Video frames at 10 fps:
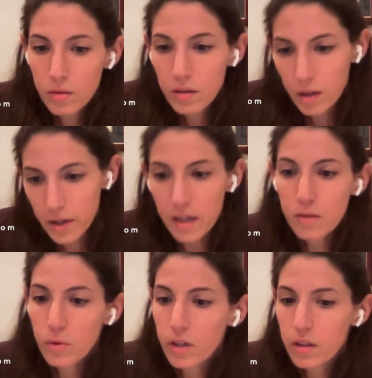All right,
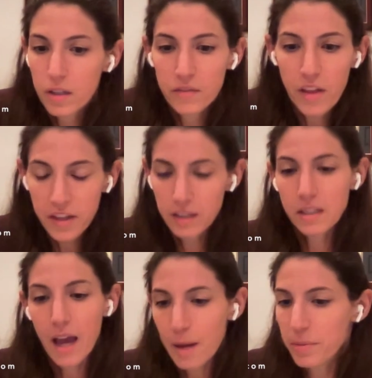well, if nothing else
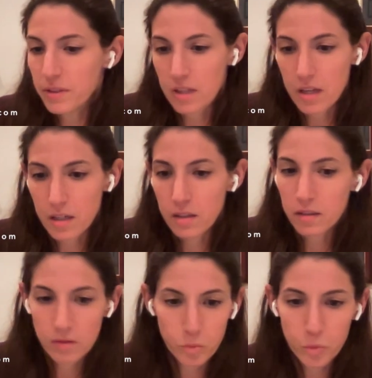happens there,
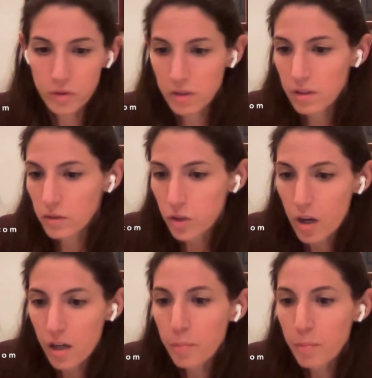and we'll look,